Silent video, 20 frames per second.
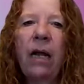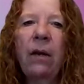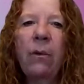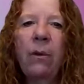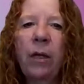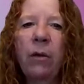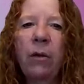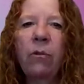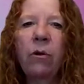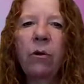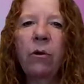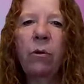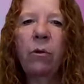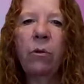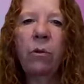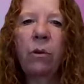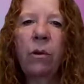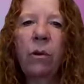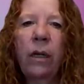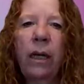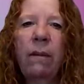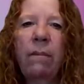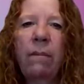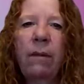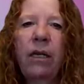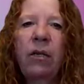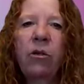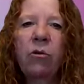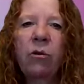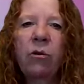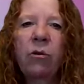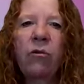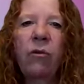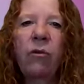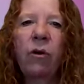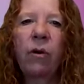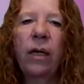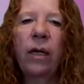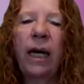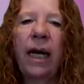following through and being
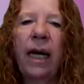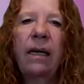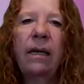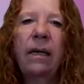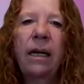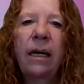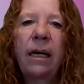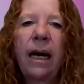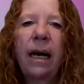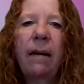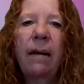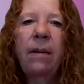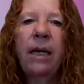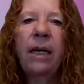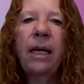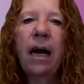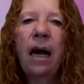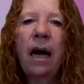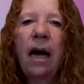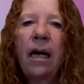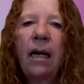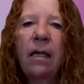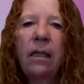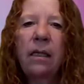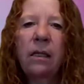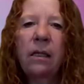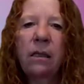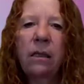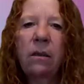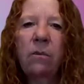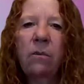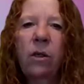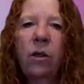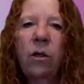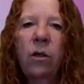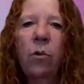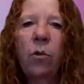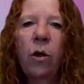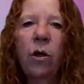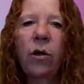truthful and being honest
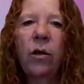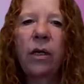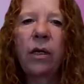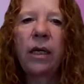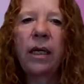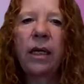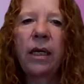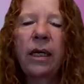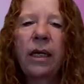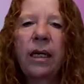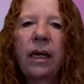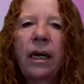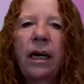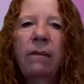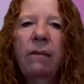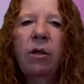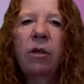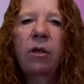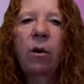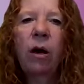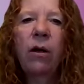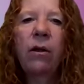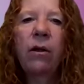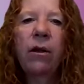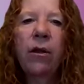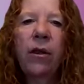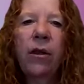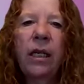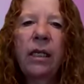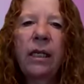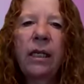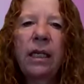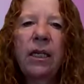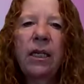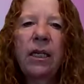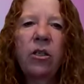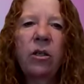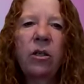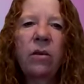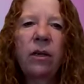with your word. So all of the things I
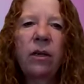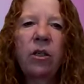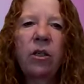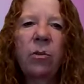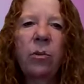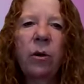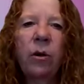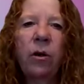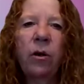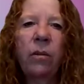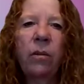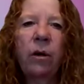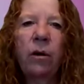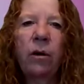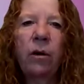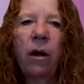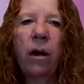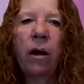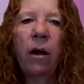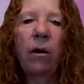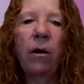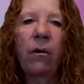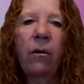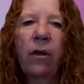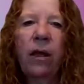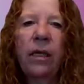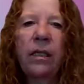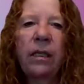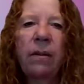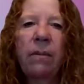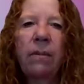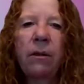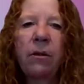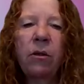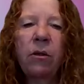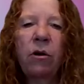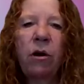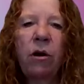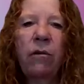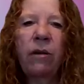teach in the marriage program are things that
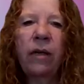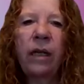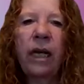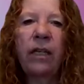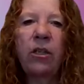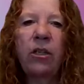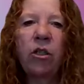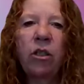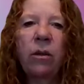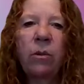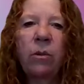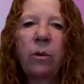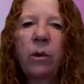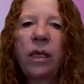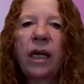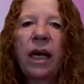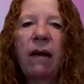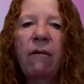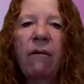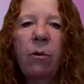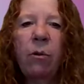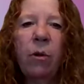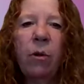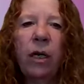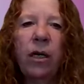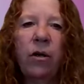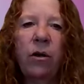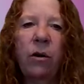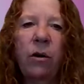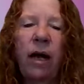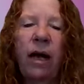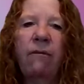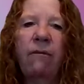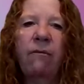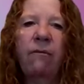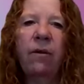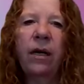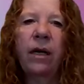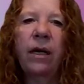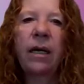build strong relationships with everyone in your
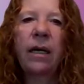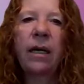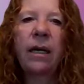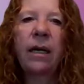life.